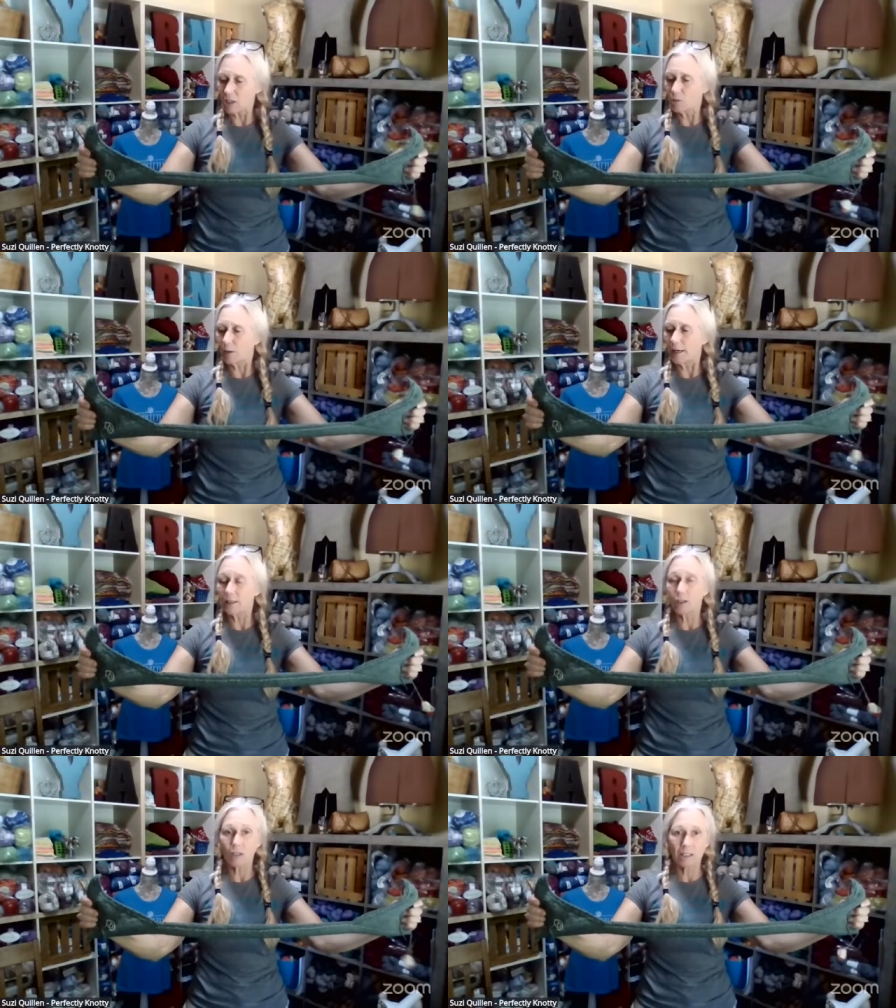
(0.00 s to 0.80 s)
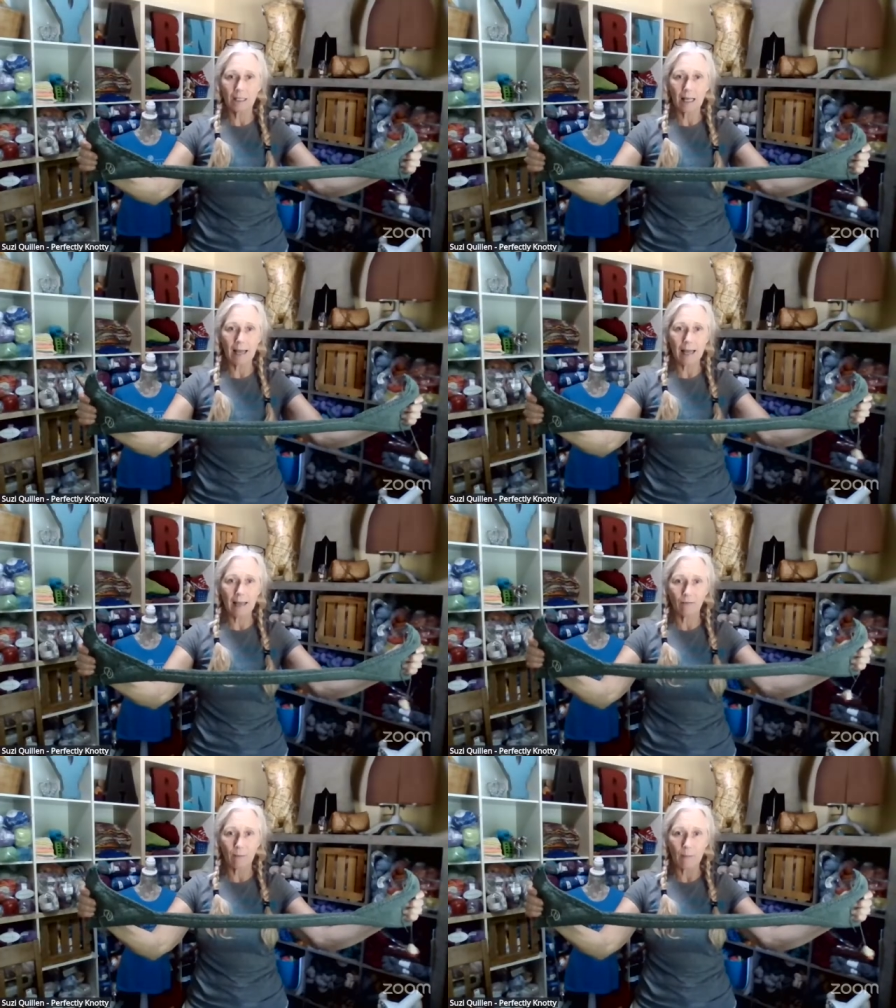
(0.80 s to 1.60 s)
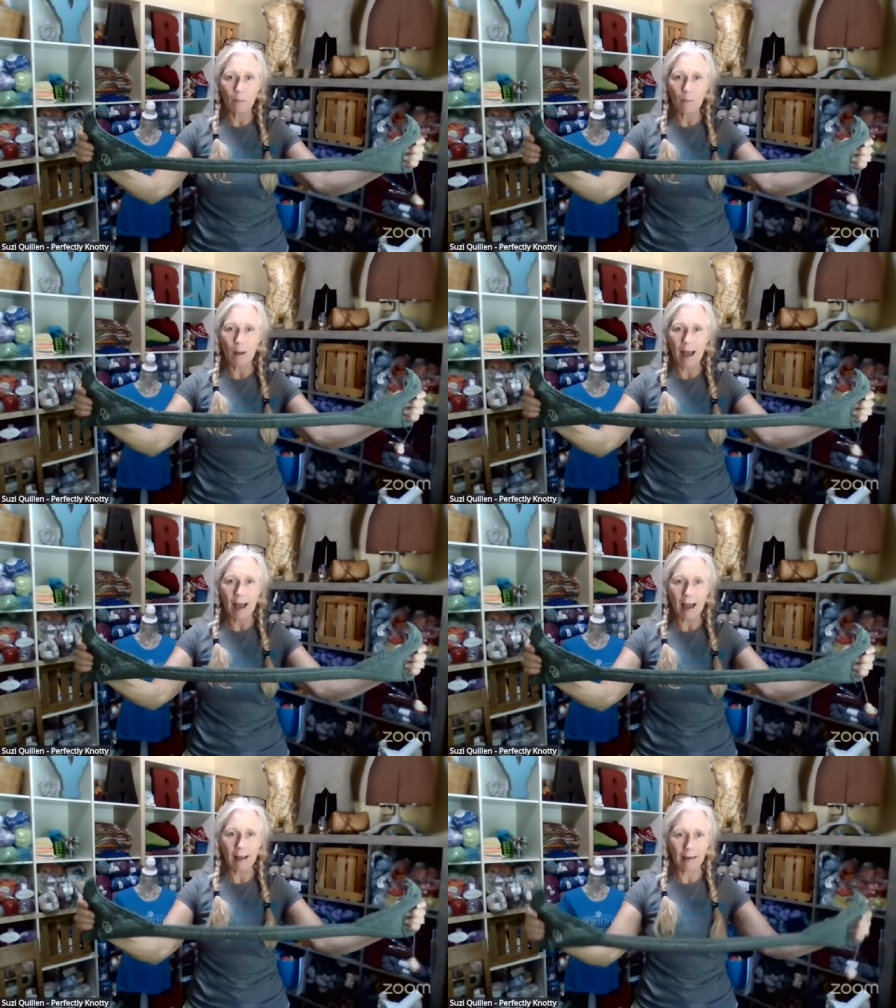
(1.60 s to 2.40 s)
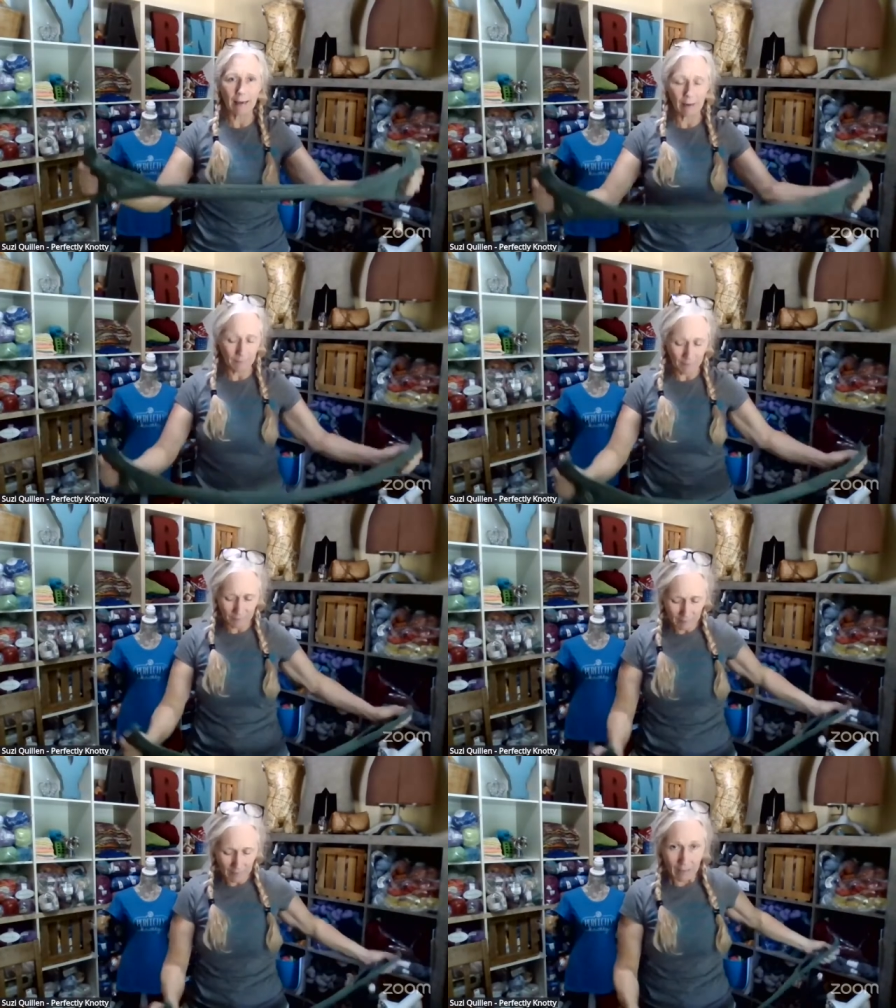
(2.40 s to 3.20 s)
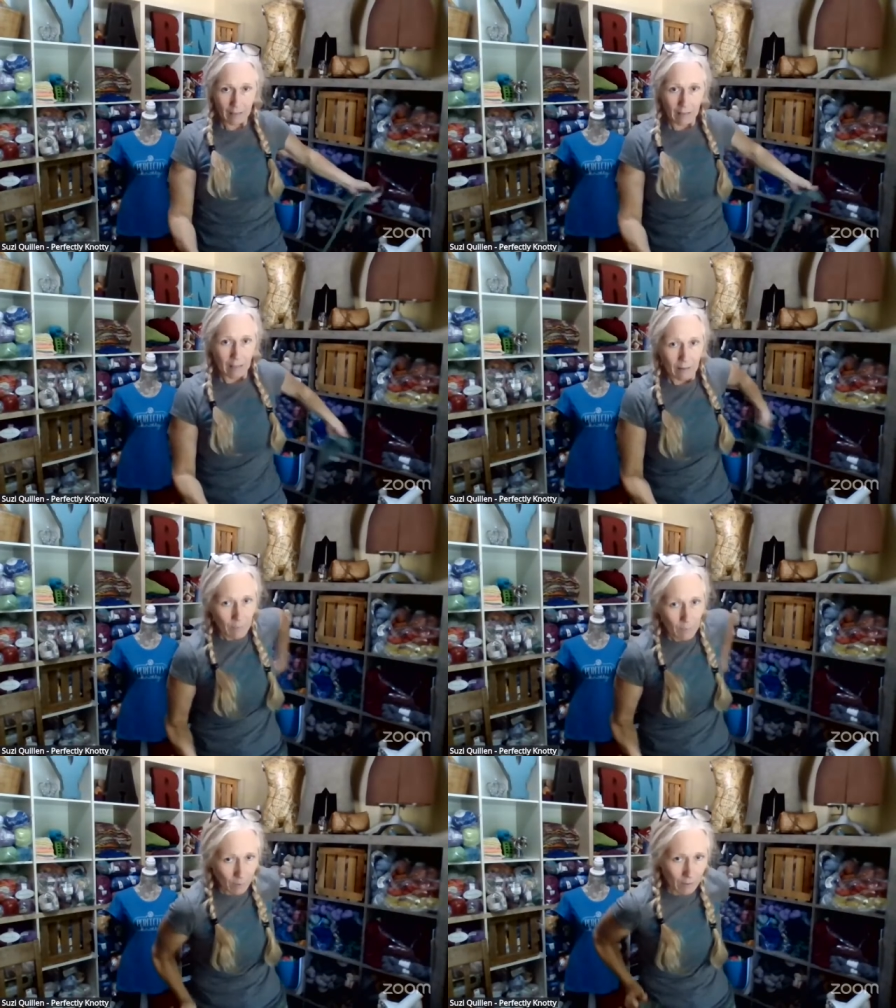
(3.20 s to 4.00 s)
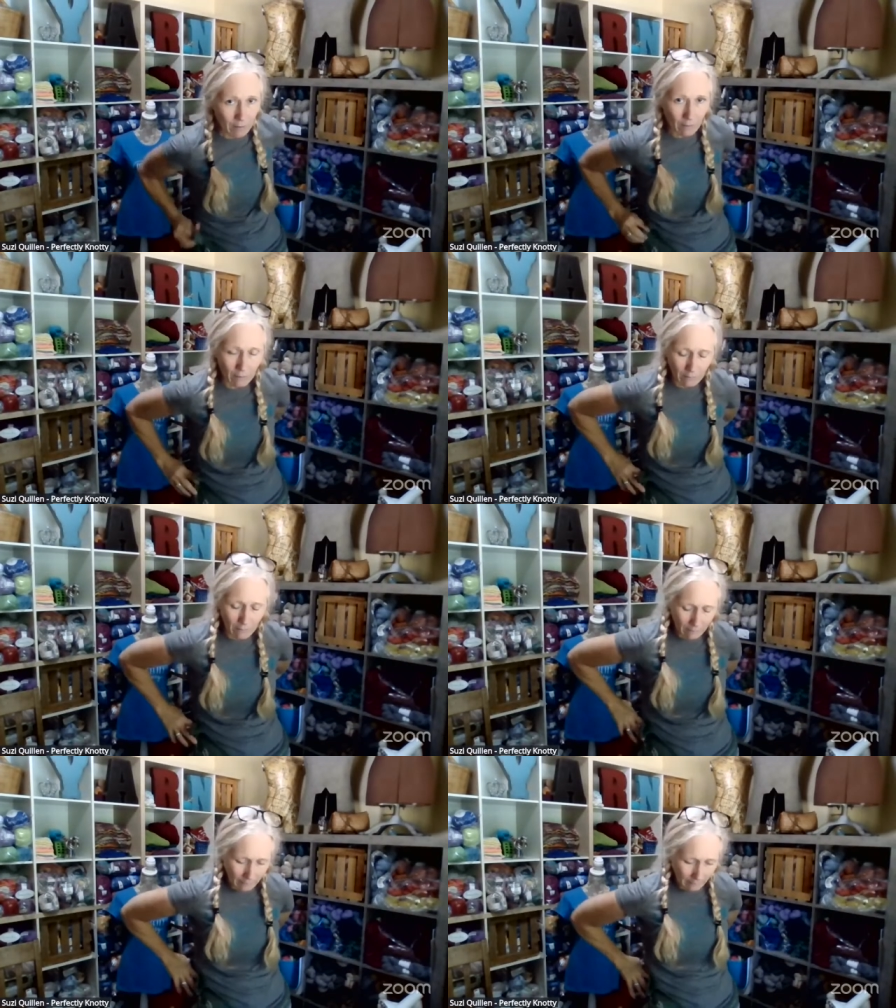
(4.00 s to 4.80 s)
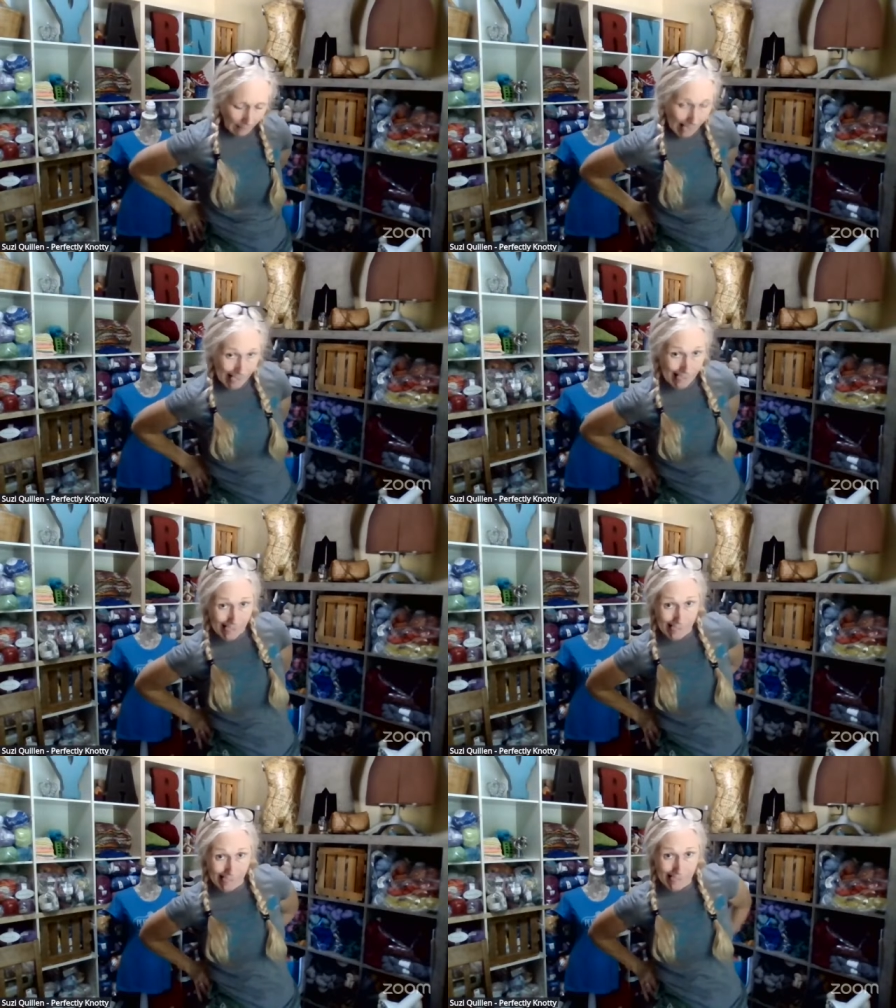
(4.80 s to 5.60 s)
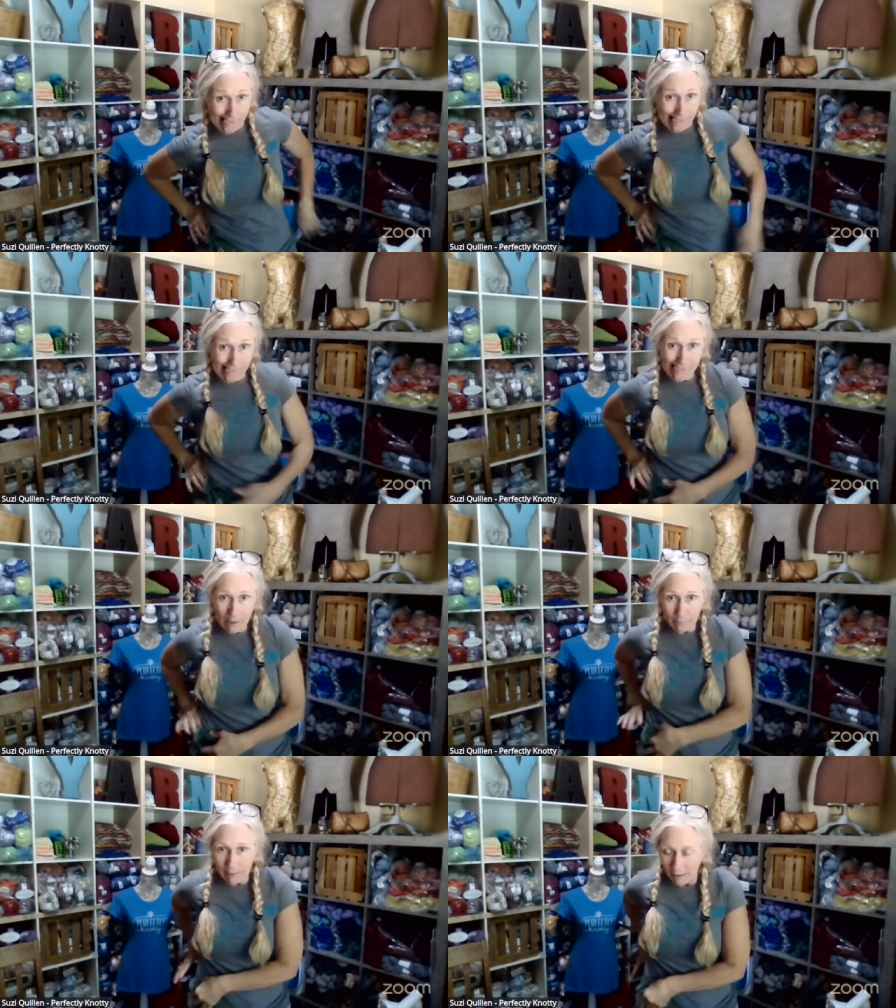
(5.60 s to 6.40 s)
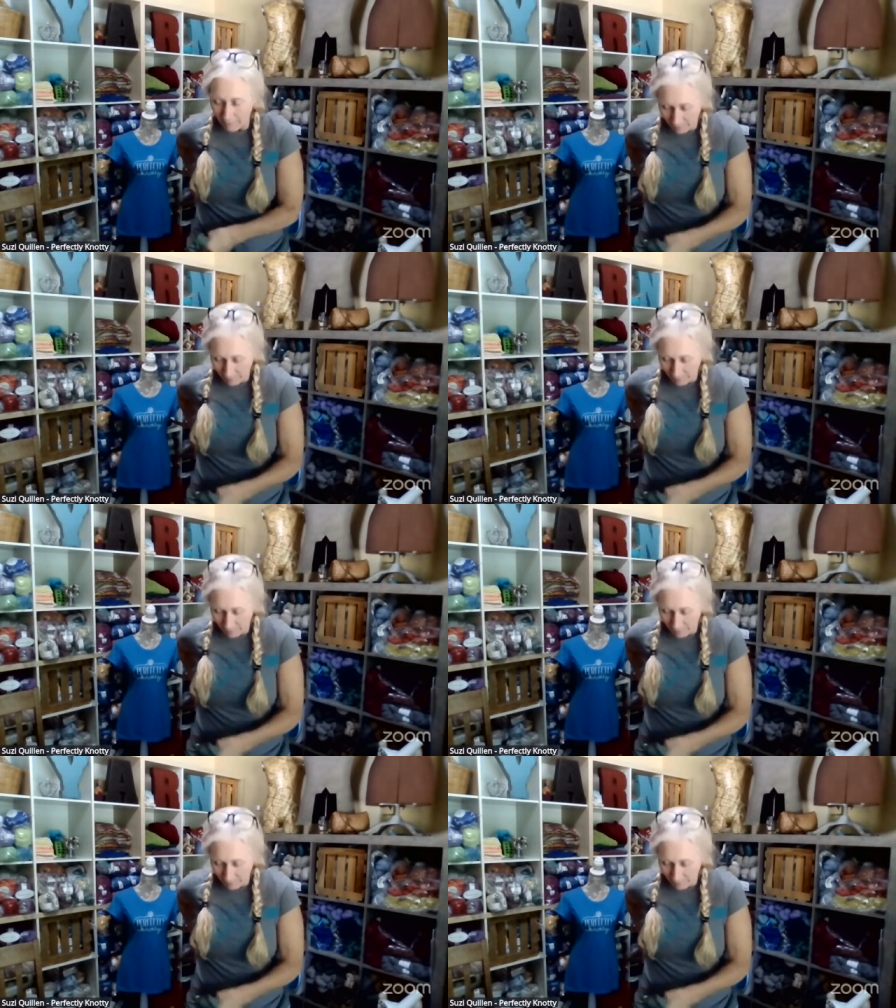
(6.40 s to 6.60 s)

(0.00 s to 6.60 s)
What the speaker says: what it looks like from the back. If I put it on, here we go.